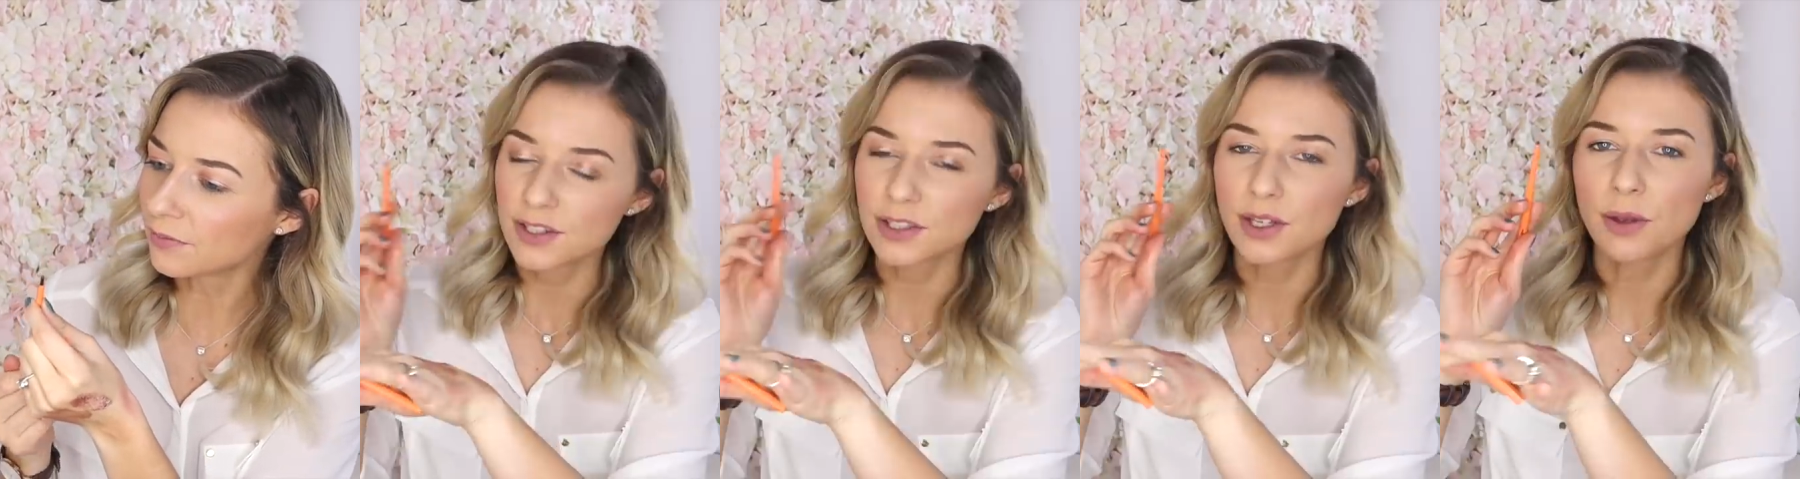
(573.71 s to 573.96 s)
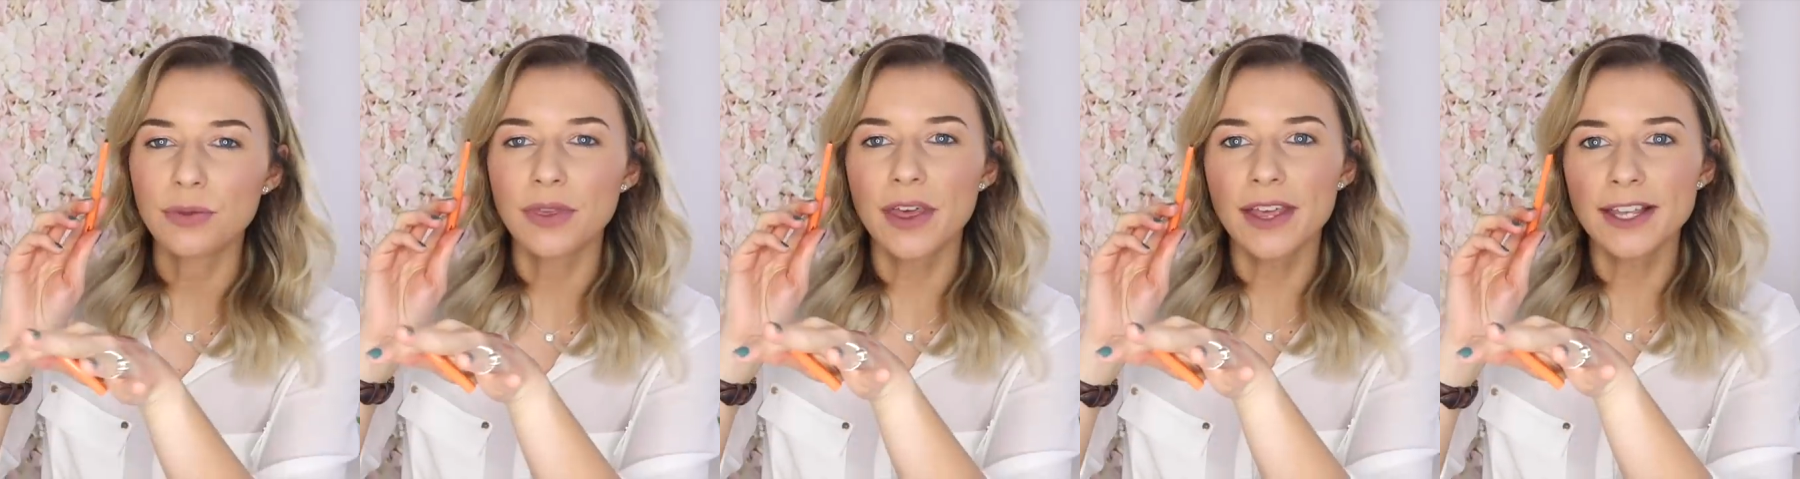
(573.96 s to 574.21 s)

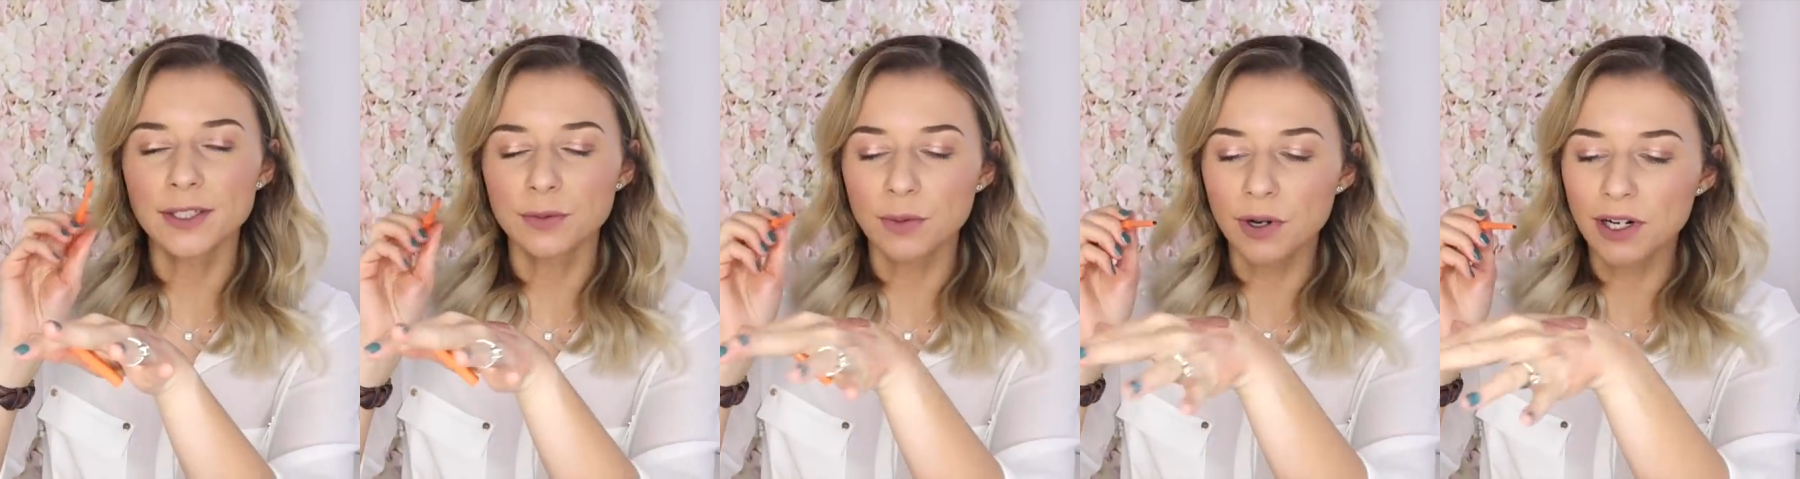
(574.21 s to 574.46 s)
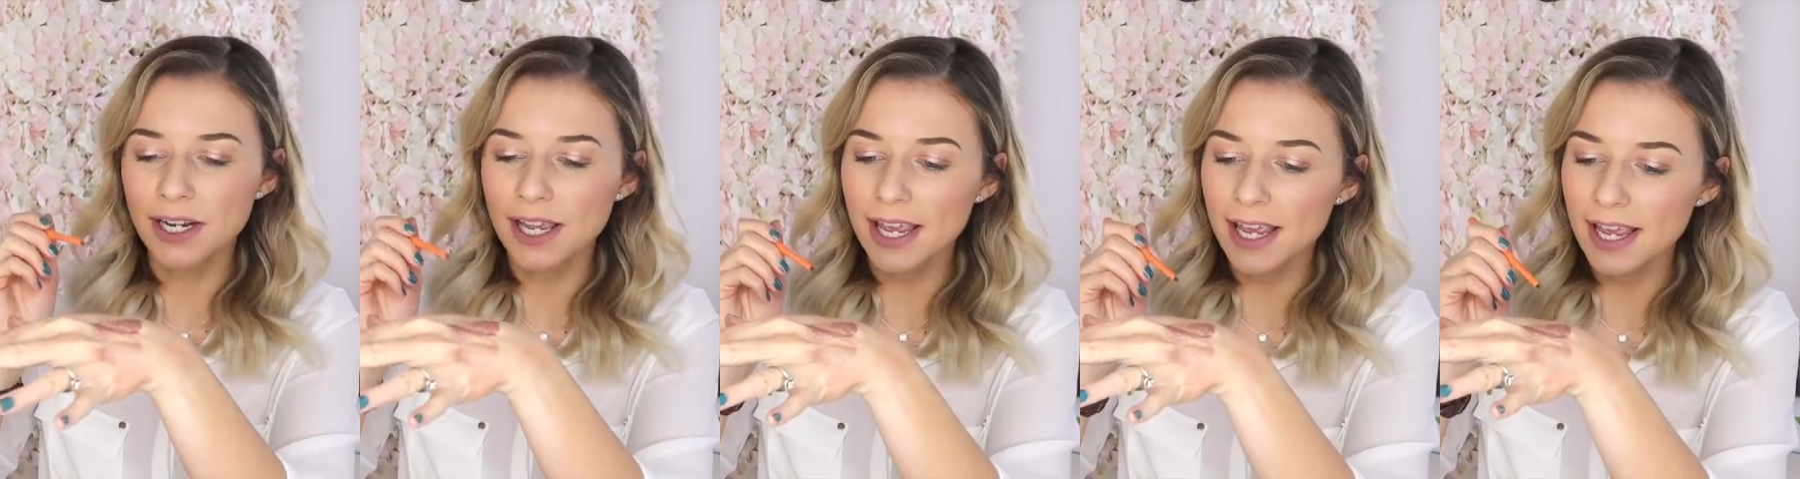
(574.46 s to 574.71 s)
So this
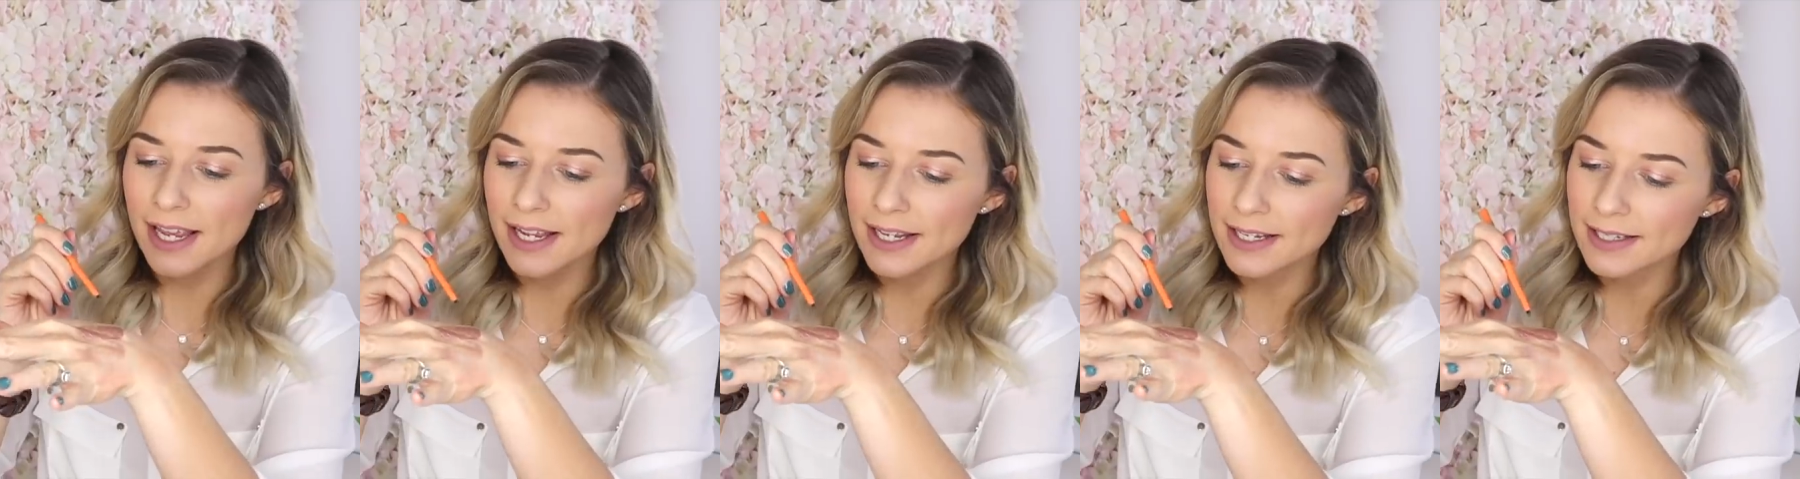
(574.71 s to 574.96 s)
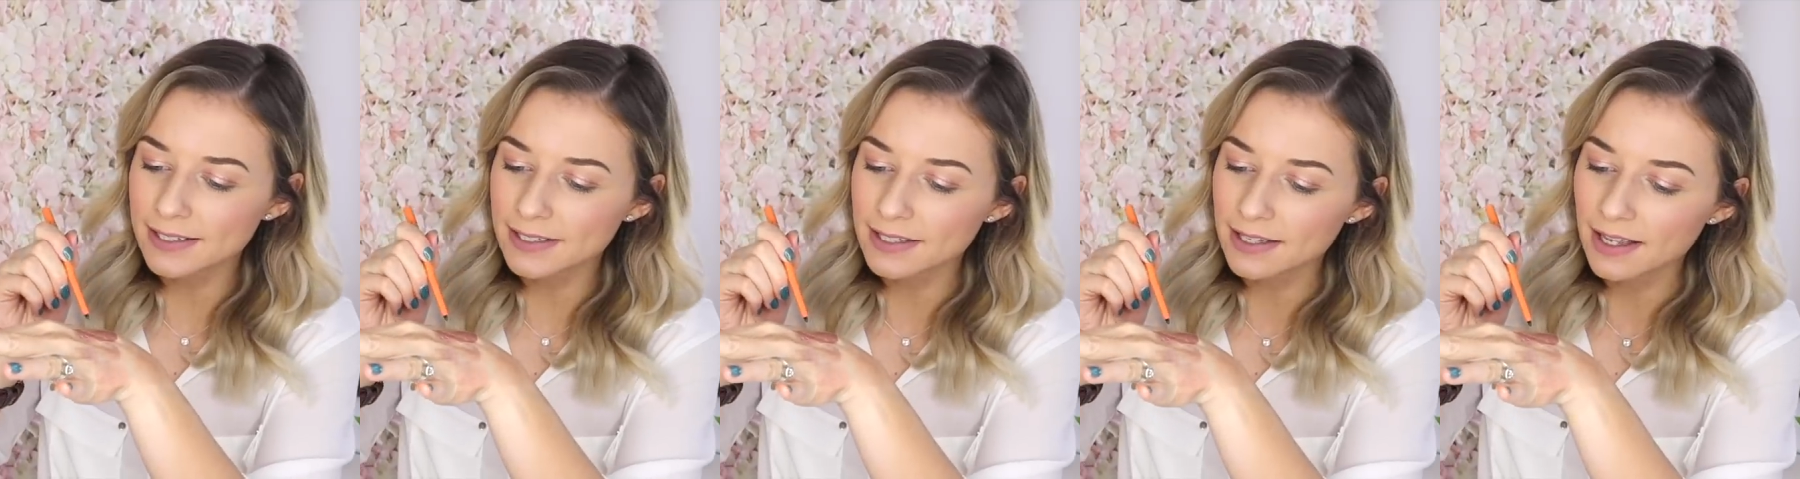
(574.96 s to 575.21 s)
one
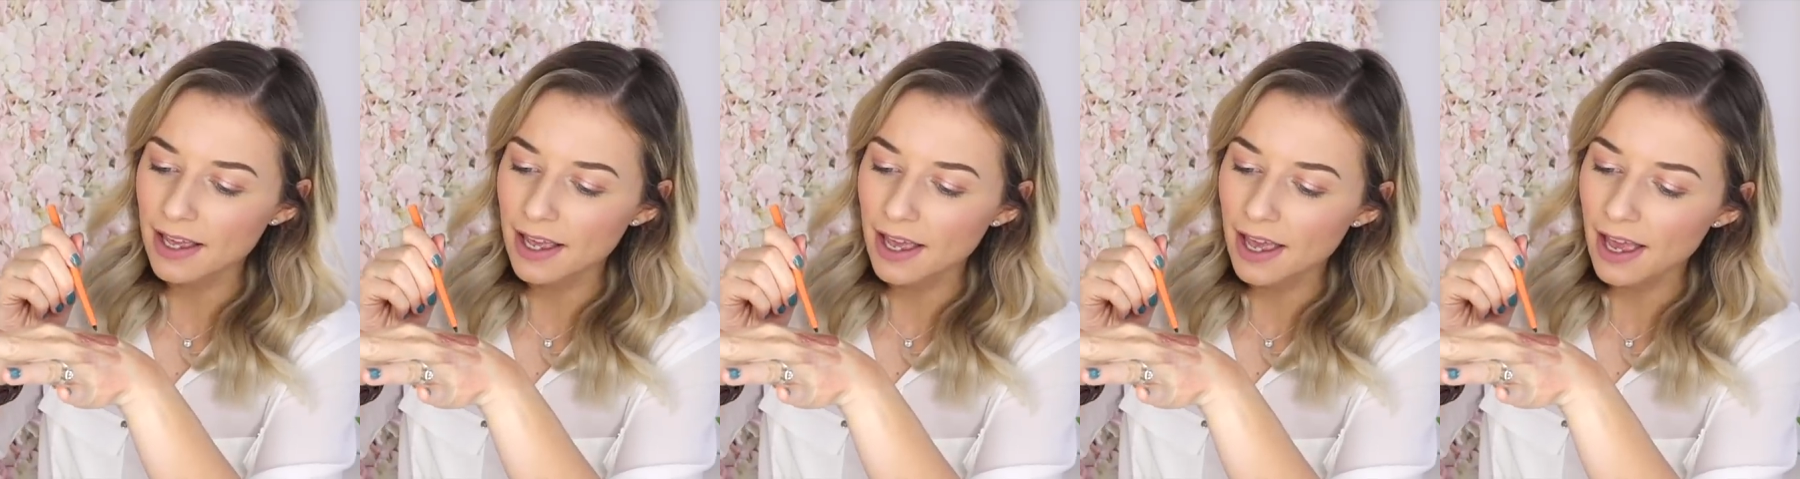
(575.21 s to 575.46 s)
is